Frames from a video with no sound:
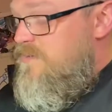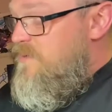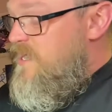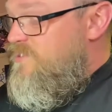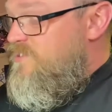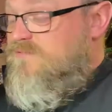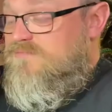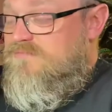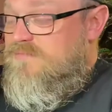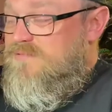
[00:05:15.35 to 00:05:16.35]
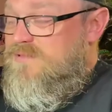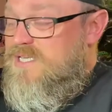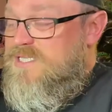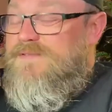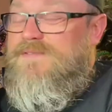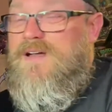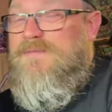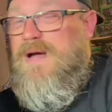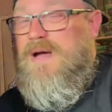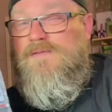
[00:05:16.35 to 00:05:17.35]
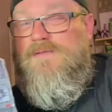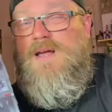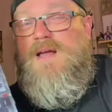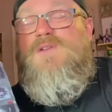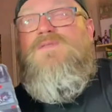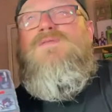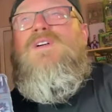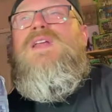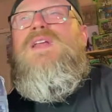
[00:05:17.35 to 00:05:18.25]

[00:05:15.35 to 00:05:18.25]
Paid just £35 for it. I couldn't find